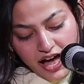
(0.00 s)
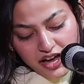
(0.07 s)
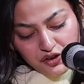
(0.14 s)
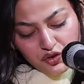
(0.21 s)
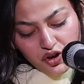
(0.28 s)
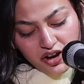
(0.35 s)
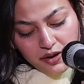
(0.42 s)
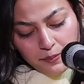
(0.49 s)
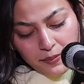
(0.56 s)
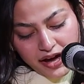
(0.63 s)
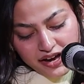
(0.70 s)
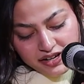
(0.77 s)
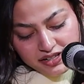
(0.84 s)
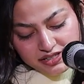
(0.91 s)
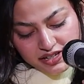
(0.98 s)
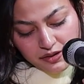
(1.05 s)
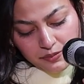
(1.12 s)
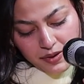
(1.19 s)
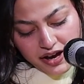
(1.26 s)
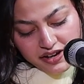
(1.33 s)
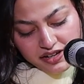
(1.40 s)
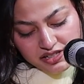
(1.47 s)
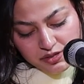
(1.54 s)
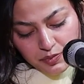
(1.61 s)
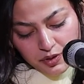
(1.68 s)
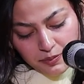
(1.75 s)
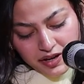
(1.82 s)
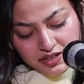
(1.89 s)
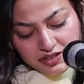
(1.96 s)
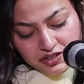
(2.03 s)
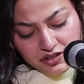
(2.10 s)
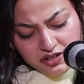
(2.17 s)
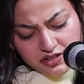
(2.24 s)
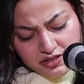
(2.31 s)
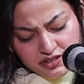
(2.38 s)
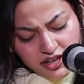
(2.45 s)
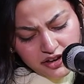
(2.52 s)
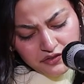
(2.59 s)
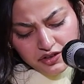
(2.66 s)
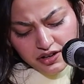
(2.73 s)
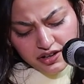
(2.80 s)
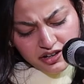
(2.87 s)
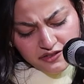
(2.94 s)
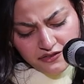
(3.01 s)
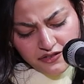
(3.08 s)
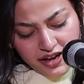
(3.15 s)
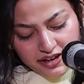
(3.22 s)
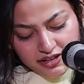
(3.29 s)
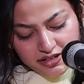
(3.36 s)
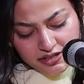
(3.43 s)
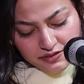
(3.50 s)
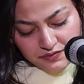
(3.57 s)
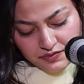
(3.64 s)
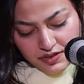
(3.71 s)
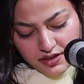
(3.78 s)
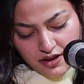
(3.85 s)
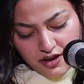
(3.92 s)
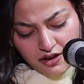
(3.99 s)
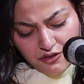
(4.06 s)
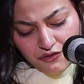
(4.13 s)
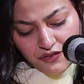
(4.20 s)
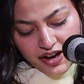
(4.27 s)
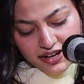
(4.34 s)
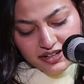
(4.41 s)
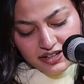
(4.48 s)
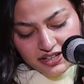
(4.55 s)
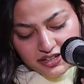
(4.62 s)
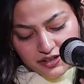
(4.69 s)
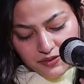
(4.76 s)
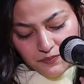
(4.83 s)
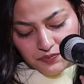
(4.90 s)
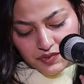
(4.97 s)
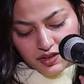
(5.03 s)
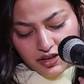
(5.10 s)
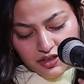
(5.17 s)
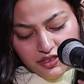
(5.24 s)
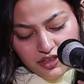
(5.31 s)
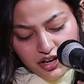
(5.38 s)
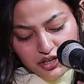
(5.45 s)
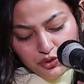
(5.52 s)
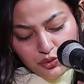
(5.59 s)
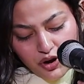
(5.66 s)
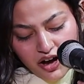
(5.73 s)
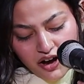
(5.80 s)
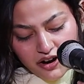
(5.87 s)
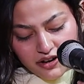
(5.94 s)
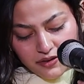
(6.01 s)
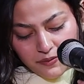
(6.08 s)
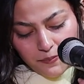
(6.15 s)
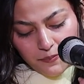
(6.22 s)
I run miles and miles, but my tears never confide. Finally, there you are.